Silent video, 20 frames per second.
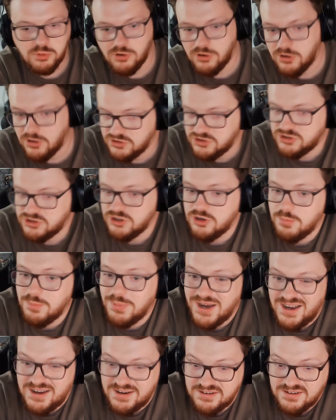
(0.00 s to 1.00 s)
water's so
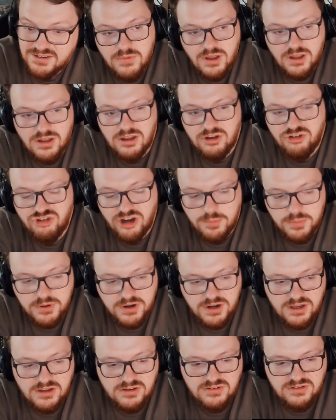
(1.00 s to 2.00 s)
bad? And the
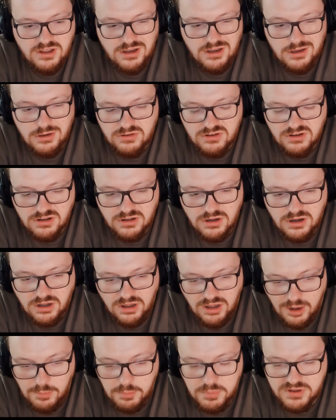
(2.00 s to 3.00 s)
Japanese, they use a lot of
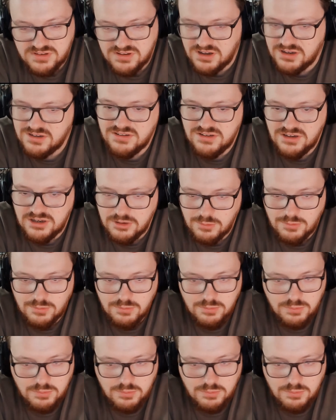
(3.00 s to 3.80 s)
like potassium